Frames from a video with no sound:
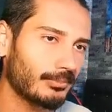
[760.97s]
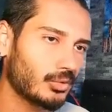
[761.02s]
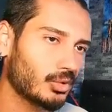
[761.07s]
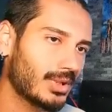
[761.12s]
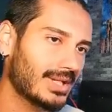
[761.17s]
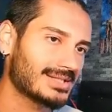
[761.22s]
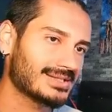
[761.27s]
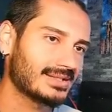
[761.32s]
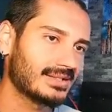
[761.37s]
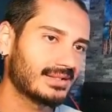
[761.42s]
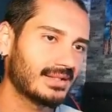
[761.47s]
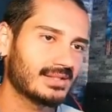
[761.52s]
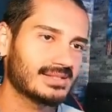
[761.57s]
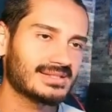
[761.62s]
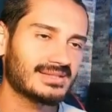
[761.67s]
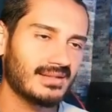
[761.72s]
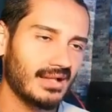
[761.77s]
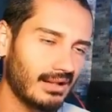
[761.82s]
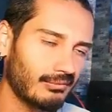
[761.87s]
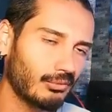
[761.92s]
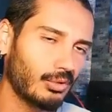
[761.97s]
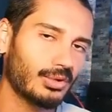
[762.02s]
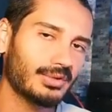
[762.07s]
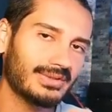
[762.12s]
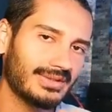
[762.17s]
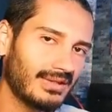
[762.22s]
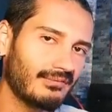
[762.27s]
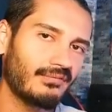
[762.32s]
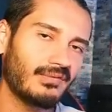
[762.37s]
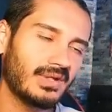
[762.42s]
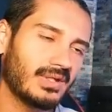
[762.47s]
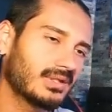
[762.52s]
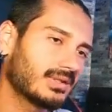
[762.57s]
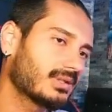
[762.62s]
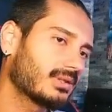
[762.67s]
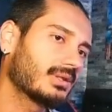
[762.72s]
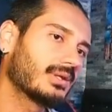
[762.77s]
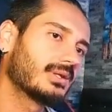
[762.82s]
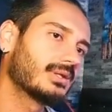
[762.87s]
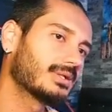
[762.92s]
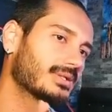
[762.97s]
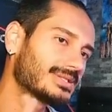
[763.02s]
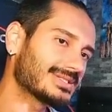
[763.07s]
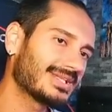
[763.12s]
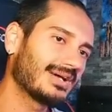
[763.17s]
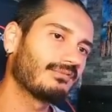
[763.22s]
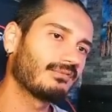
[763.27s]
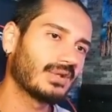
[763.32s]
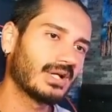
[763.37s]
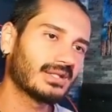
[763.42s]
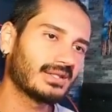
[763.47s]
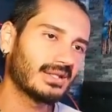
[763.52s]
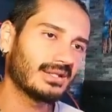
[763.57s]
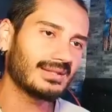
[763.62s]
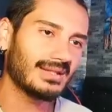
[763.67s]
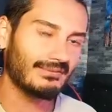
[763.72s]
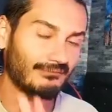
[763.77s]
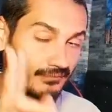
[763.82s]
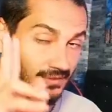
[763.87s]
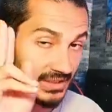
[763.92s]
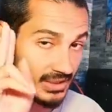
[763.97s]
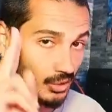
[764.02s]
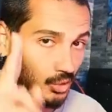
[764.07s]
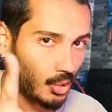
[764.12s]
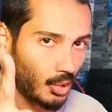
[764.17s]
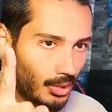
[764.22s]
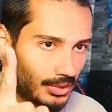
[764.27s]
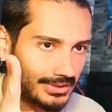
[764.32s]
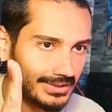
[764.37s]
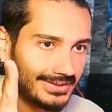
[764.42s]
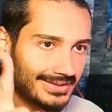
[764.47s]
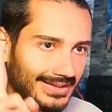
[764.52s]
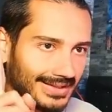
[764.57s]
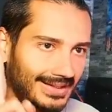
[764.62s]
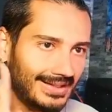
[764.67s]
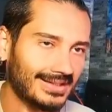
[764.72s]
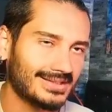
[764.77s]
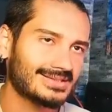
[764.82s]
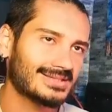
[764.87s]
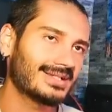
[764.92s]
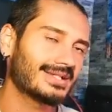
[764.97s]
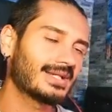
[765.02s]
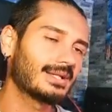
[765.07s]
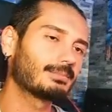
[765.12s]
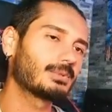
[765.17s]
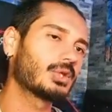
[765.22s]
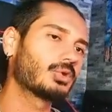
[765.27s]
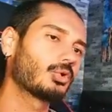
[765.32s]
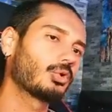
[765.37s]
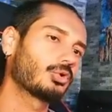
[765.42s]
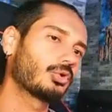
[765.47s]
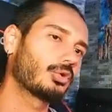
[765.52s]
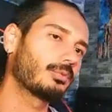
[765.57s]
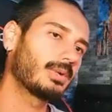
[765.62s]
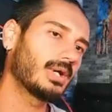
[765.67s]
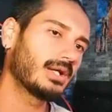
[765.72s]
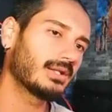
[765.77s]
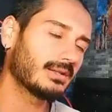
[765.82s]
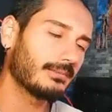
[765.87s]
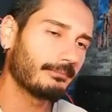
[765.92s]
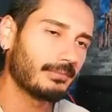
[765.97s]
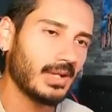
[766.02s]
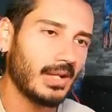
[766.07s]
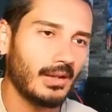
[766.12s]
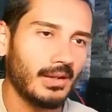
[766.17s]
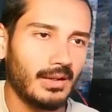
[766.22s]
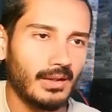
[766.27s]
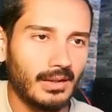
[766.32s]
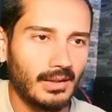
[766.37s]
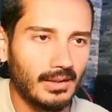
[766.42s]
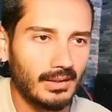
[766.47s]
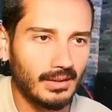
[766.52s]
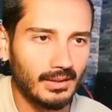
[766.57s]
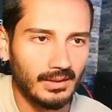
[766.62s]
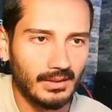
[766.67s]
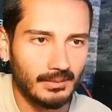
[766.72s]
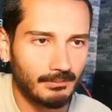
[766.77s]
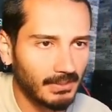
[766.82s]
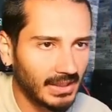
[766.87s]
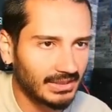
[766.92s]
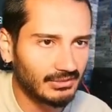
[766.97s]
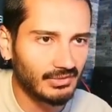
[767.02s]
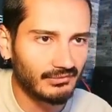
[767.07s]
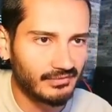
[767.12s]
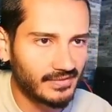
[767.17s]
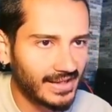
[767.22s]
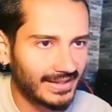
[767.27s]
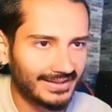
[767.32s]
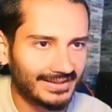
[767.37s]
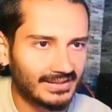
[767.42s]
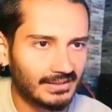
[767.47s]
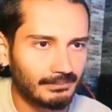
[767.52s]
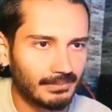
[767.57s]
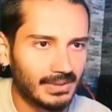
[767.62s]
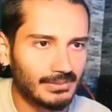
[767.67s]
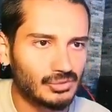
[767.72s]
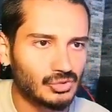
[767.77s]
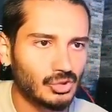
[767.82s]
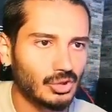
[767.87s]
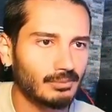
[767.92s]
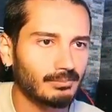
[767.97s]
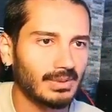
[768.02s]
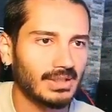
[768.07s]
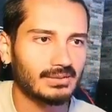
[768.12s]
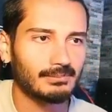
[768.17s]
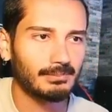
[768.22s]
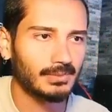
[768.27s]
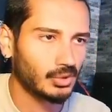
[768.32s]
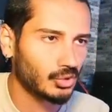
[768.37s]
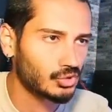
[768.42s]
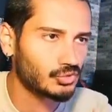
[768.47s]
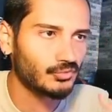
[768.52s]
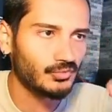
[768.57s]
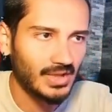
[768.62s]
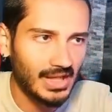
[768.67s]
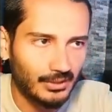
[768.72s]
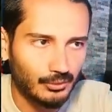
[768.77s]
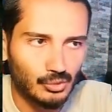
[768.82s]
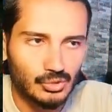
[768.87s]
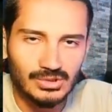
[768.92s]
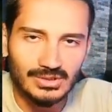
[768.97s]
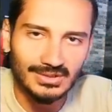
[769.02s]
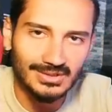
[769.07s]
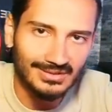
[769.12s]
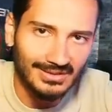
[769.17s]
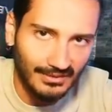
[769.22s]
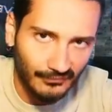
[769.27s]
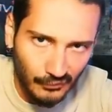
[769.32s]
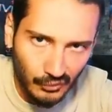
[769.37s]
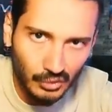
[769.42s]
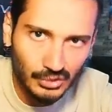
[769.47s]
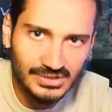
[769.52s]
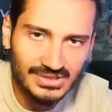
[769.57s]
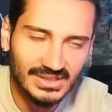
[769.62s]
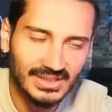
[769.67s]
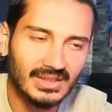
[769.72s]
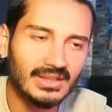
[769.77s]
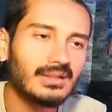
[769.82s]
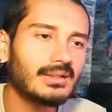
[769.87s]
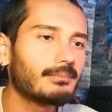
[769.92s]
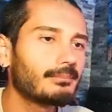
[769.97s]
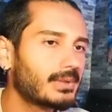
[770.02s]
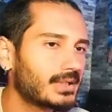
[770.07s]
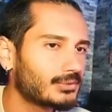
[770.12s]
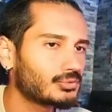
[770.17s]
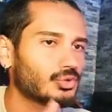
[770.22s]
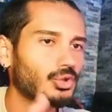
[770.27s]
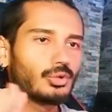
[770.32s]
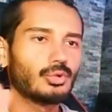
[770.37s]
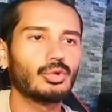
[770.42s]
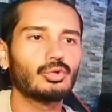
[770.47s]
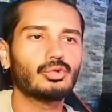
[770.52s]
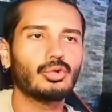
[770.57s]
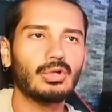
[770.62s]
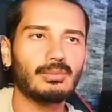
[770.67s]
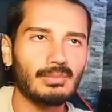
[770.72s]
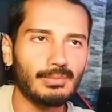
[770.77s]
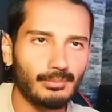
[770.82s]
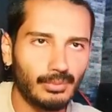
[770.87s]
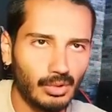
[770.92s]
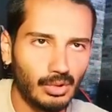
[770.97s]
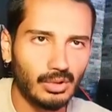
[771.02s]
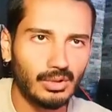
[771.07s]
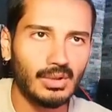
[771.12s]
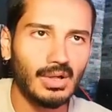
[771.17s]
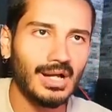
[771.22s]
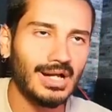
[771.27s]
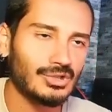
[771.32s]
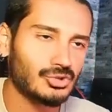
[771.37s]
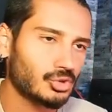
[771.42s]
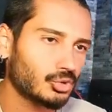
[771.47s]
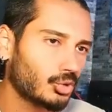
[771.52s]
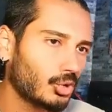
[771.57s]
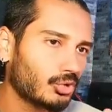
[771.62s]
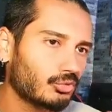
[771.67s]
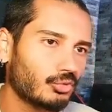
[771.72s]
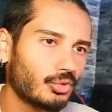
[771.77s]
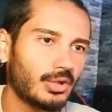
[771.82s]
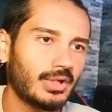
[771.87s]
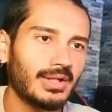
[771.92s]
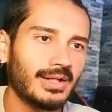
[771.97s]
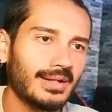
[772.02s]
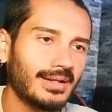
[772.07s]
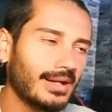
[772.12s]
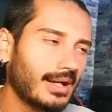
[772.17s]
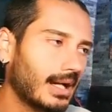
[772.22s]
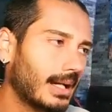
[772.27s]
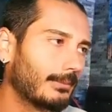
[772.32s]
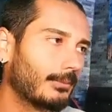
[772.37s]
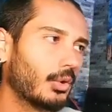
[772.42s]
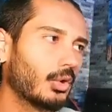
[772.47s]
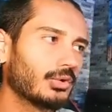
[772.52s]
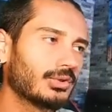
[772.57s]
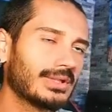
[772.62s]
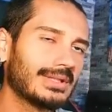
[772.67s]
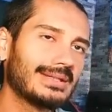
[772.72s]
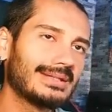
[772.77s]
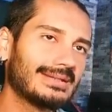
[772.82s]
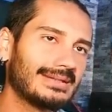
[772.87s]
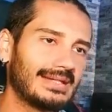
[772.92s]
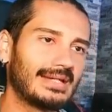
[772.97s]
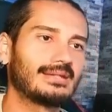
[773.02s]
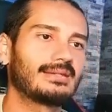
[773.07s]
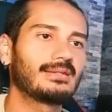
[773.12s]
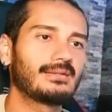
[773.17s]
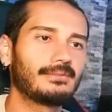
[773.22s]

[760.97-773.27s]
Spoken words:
You guys need a stalwart defiant, stuff like that with the golden elixir. Keep that on your mind. By the way, we are getting brimstone, but because we are using the default skill, brimstone not going to be proc. Also, don't worry about that.